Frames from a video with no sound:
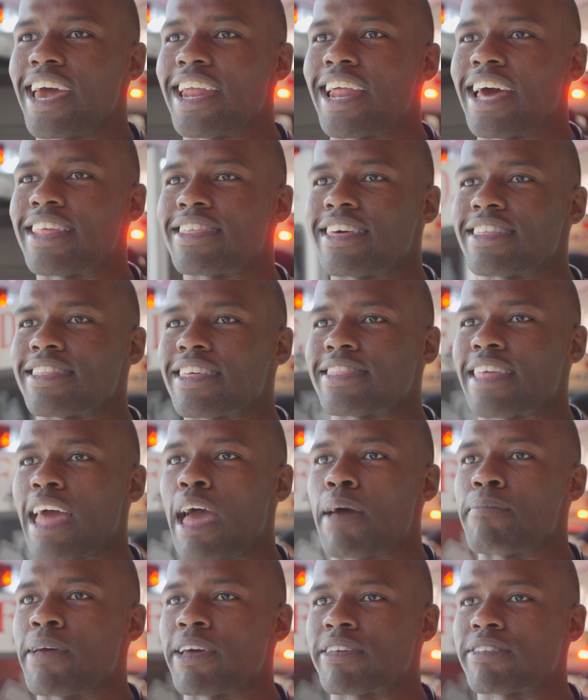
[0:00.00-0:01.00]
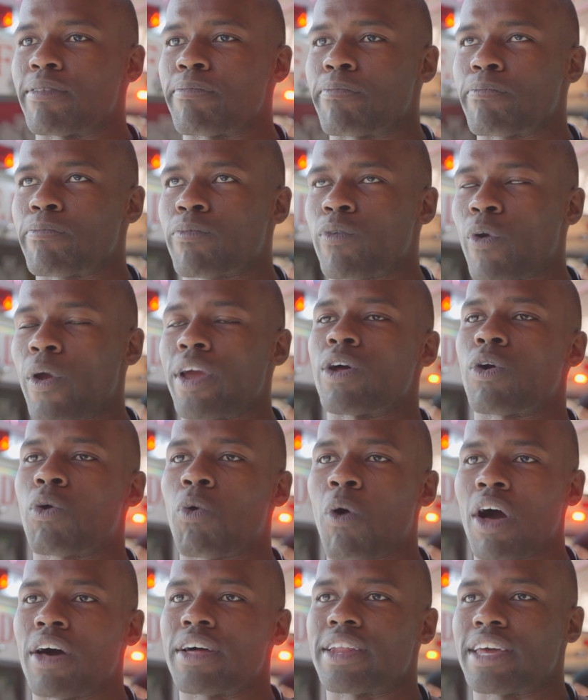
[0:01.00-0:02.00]
And I think that that makes a greater
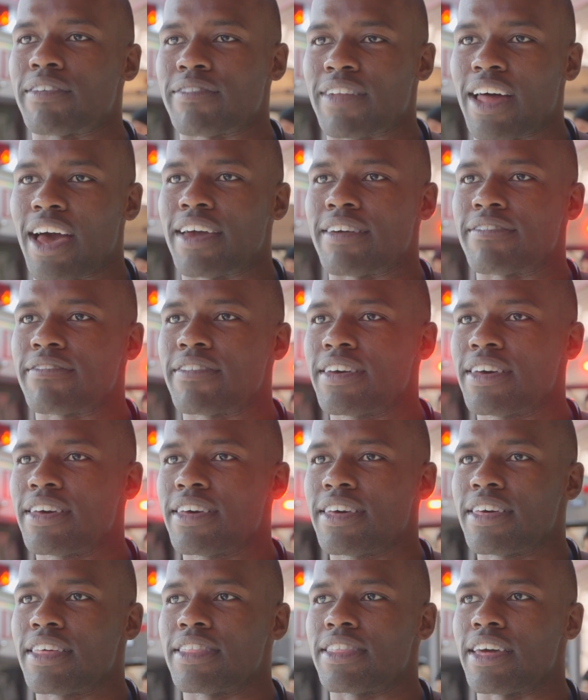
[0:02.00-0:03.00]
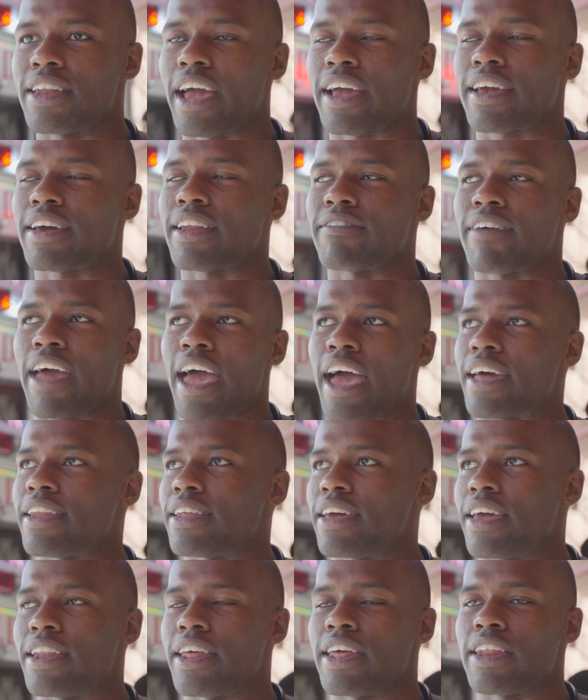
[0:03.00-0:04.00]
quality of life than I could have
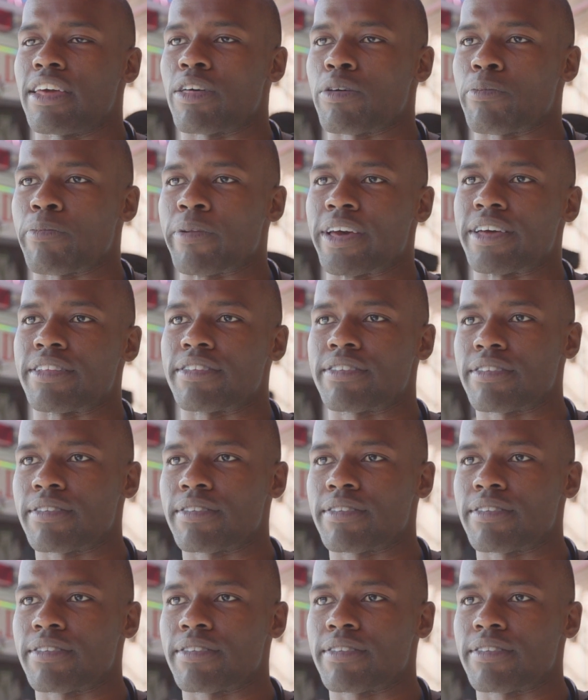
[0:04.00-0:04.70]
had in any other place.